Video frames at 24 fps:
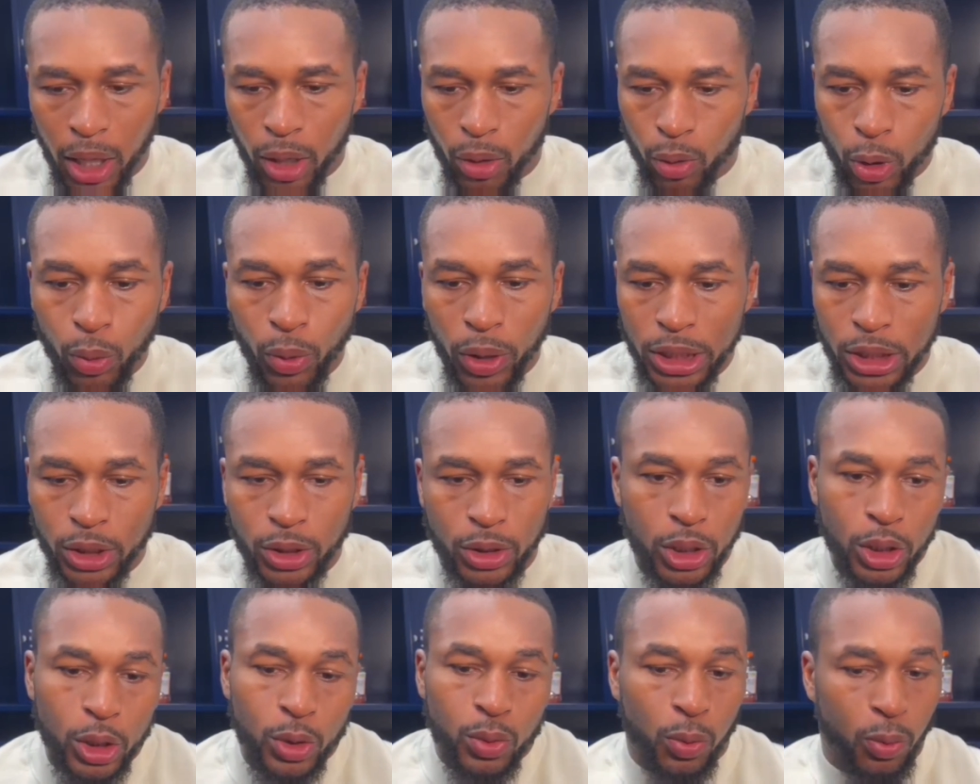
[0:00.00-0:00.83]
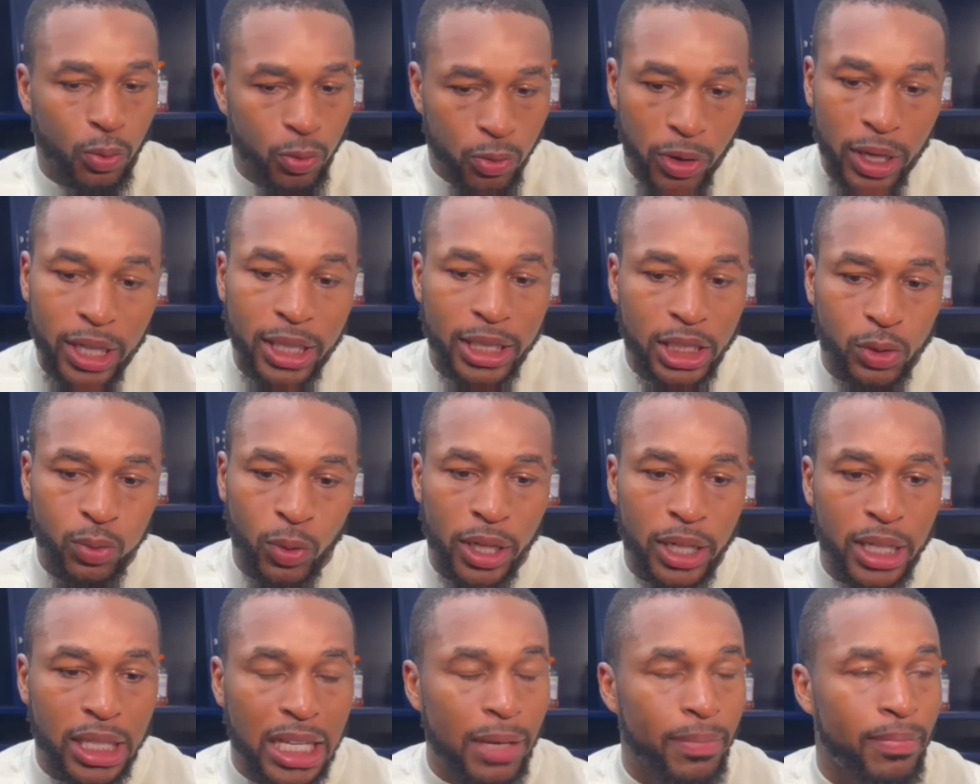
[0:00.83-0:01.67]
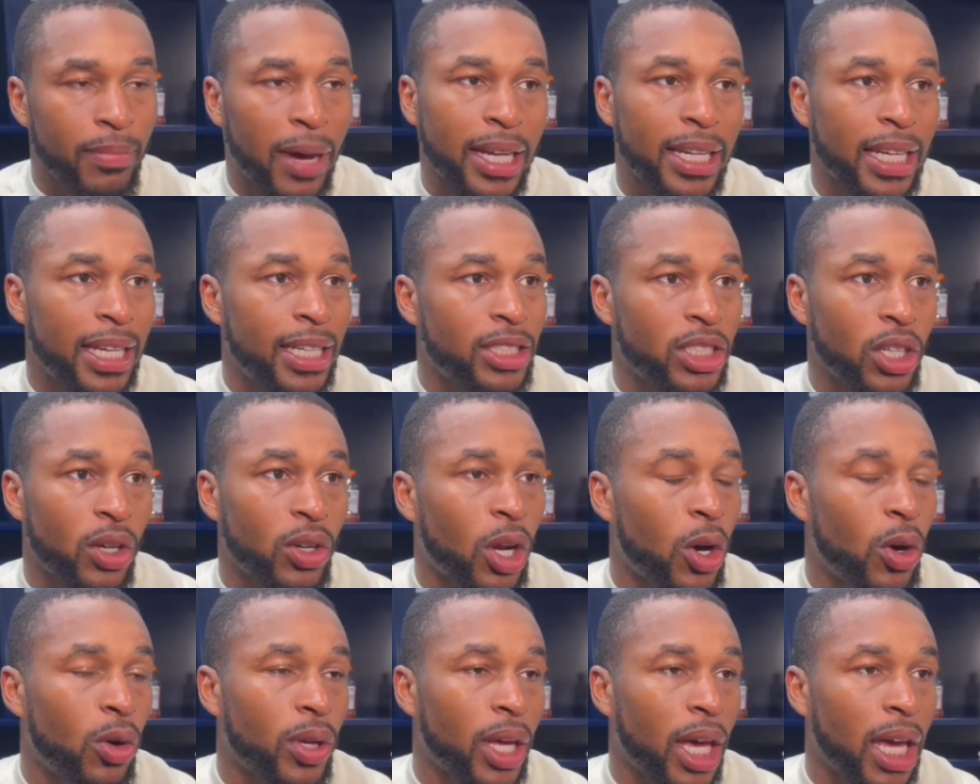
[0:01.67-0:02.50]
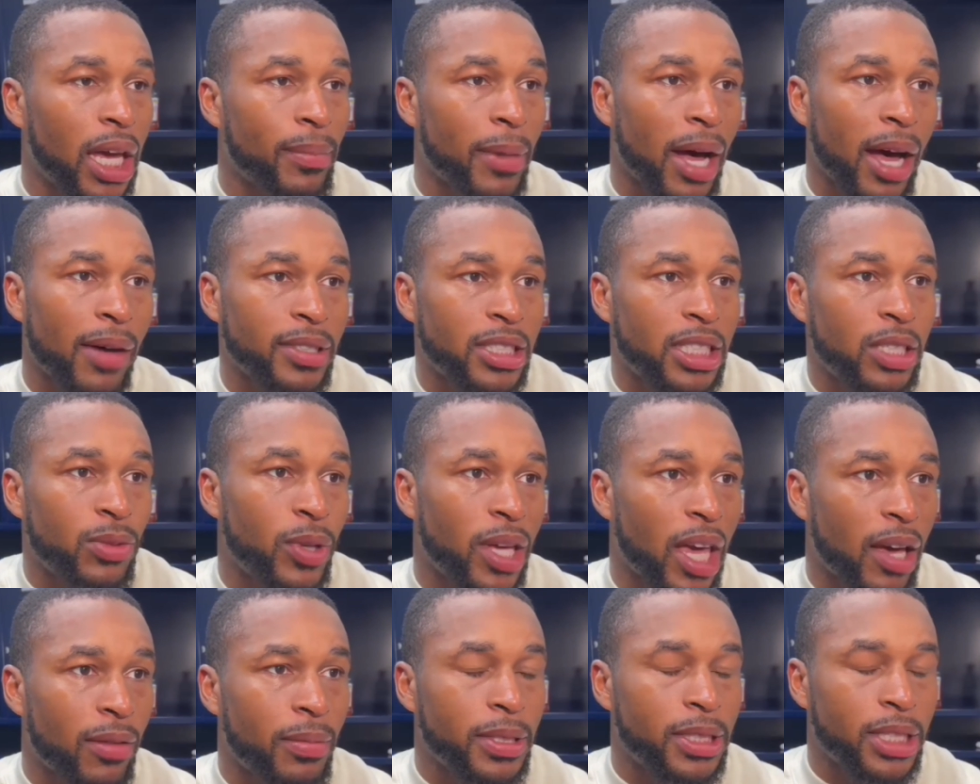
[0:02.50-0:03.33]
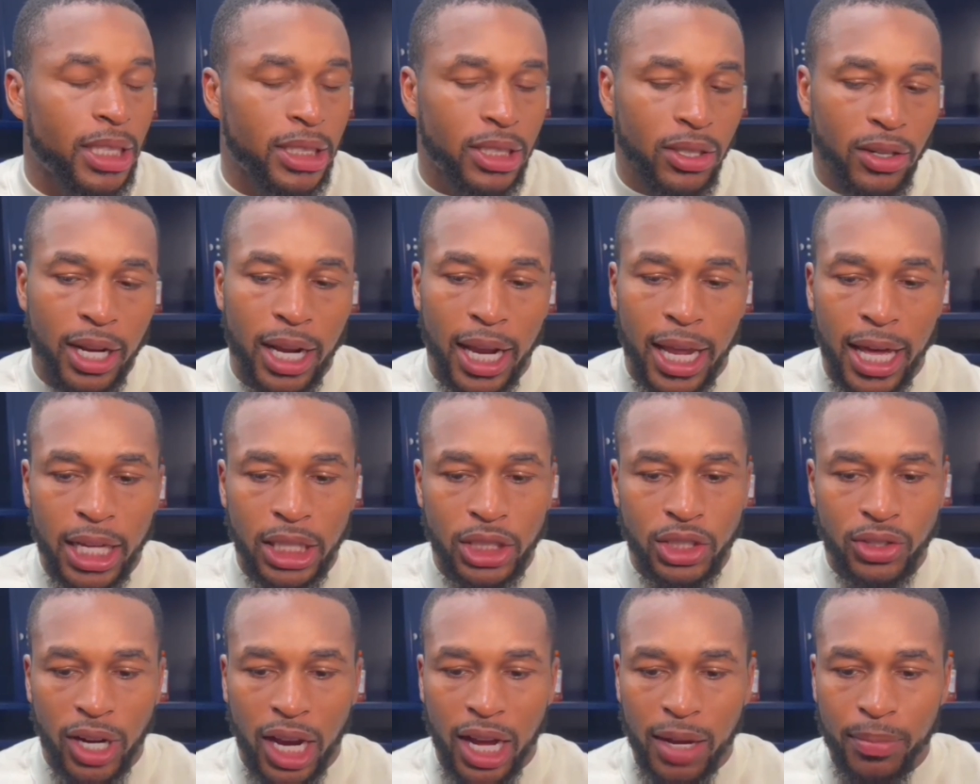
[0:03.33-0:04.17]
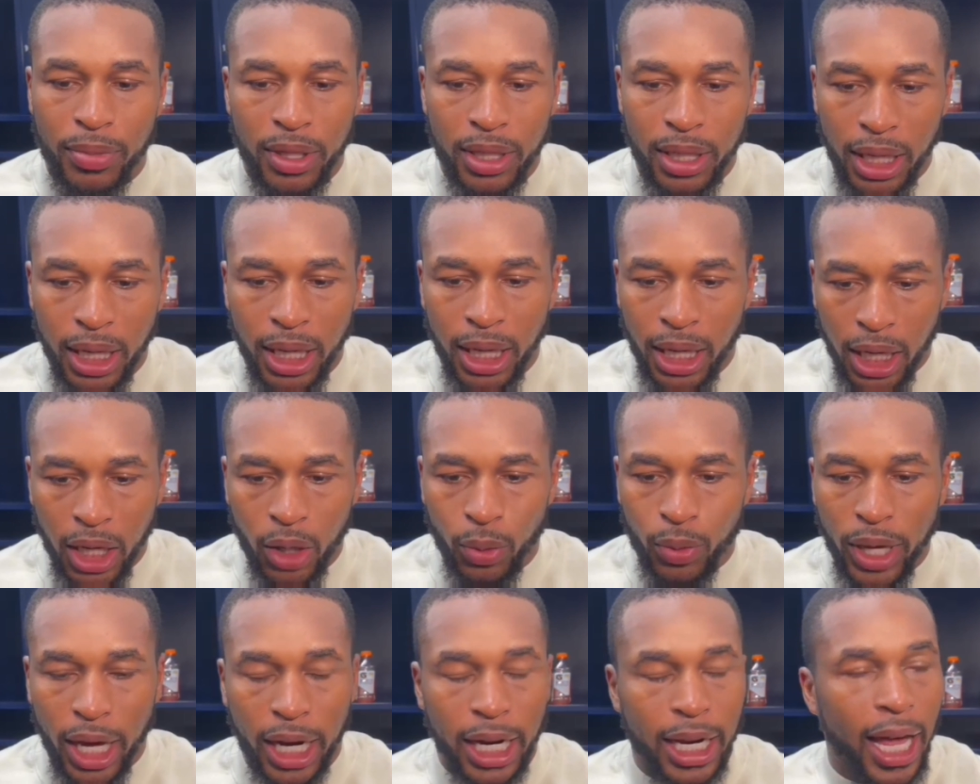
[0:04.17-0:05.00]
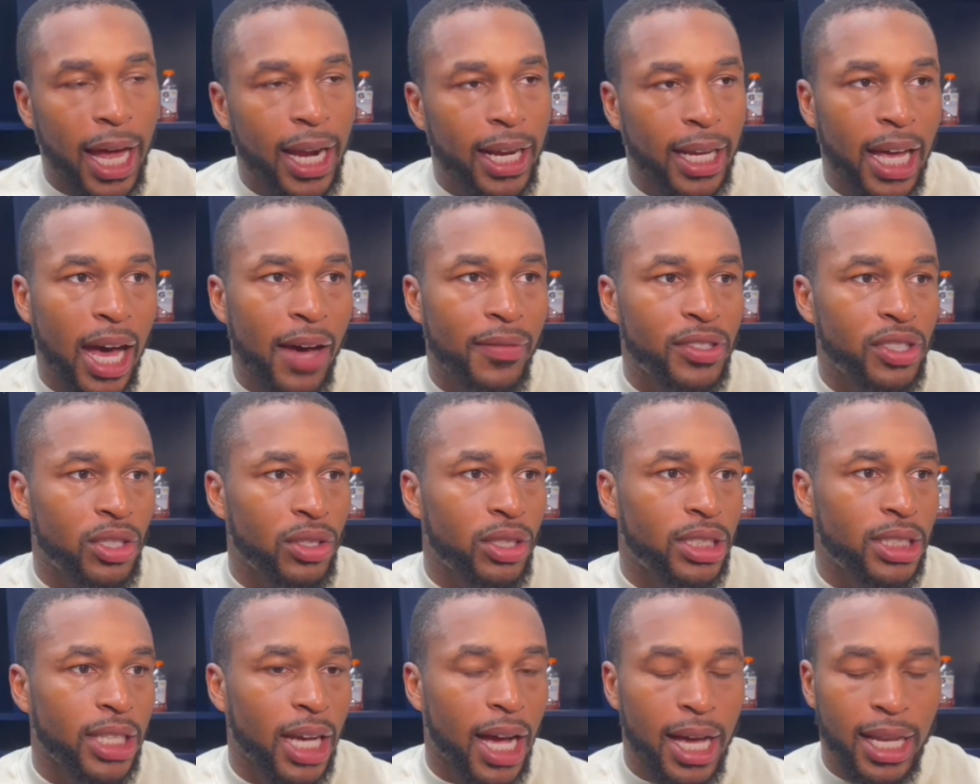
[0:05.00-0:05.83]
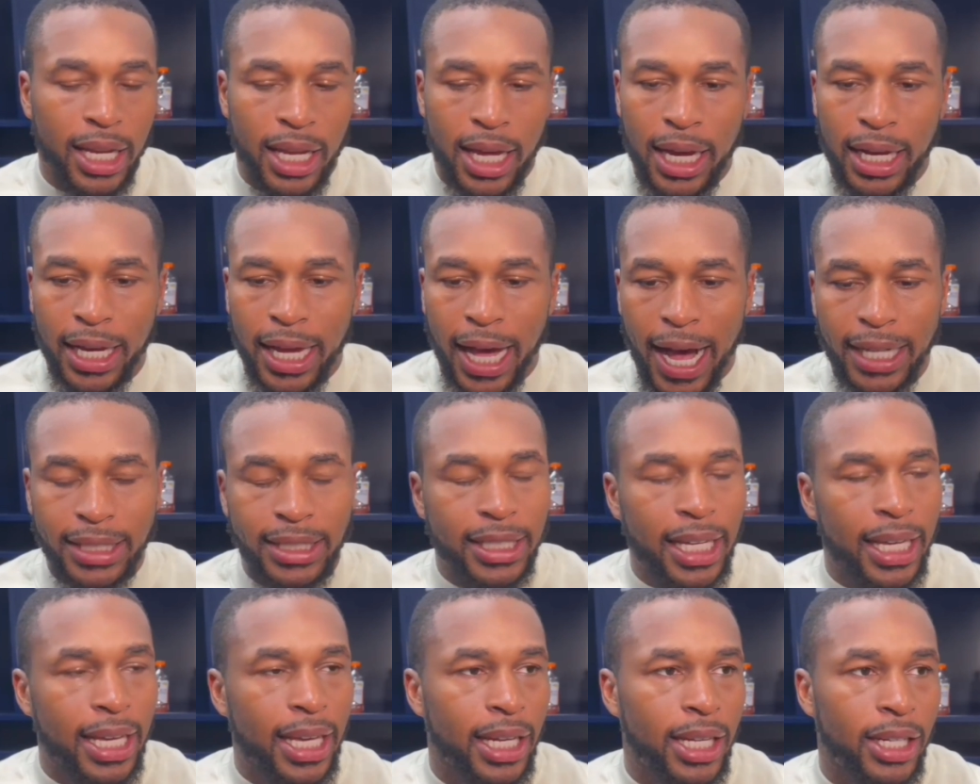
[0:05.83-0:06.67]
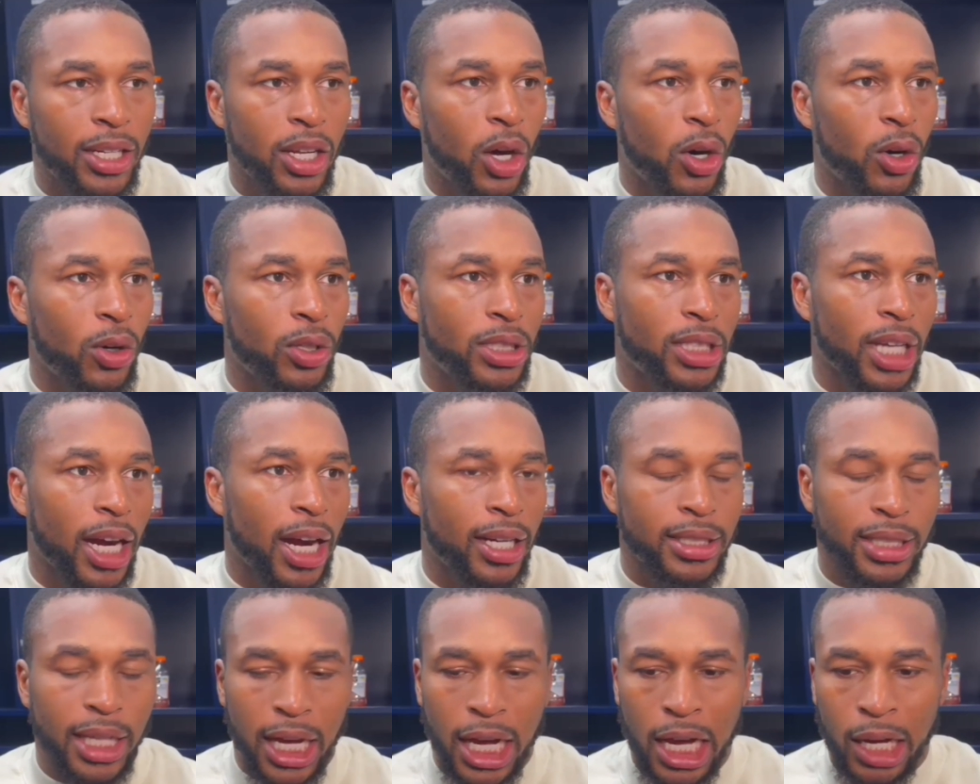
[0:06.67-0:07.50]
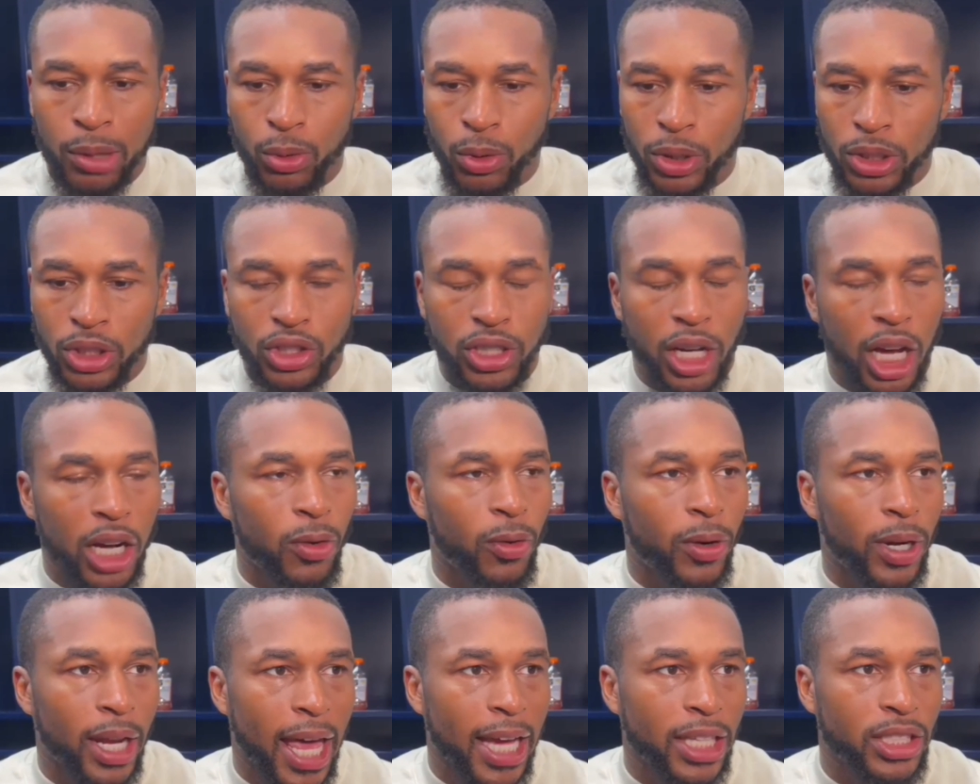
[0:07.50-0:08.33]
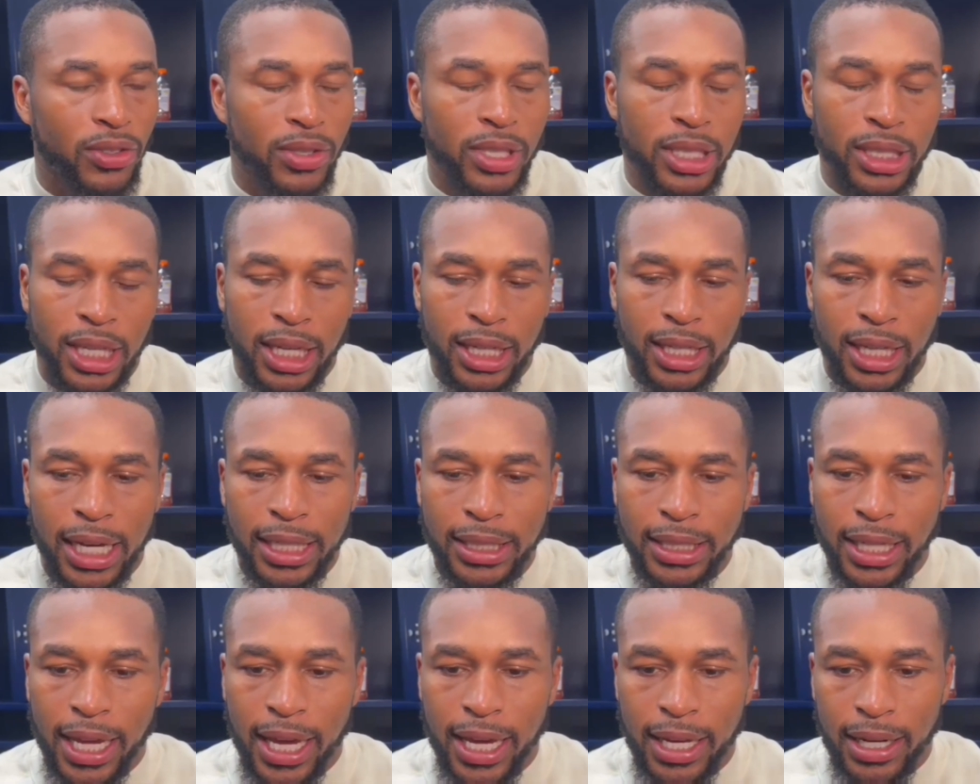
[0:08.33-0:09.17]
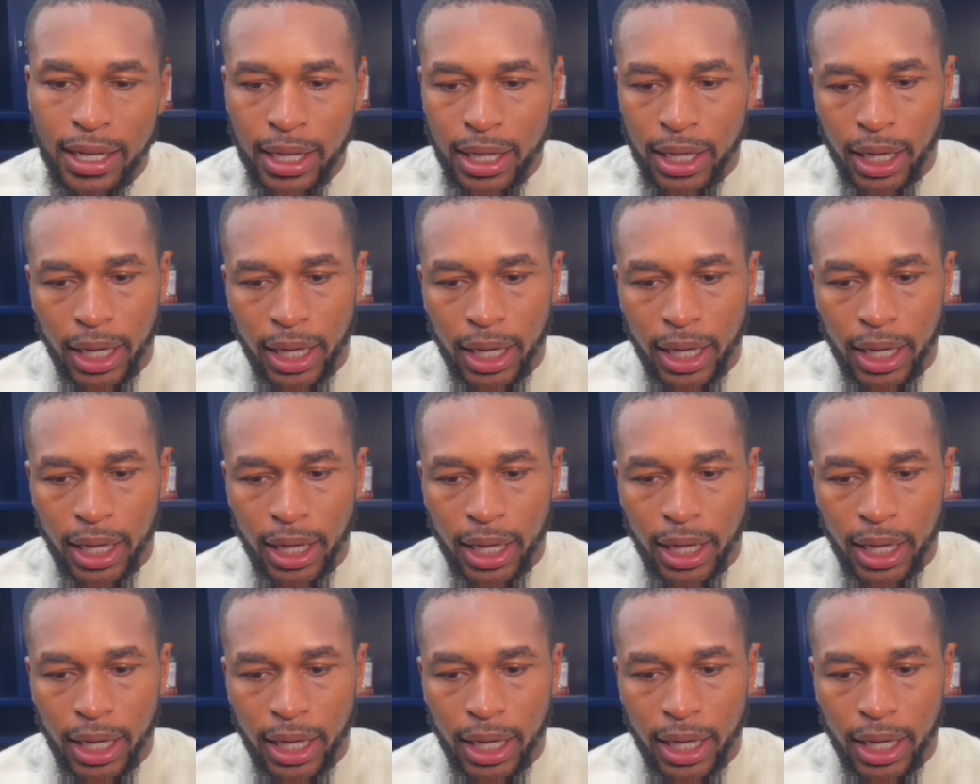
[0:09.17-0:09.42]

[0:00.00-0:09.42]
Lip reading: We really just wanted to keep them out of the end zone the whole game. Obviously, we gave them a touchdown on the last drive, but we had a lot of confidence on the sideline. Guys stay in it the whole entire time. We wasn't trying to relax or anything like that.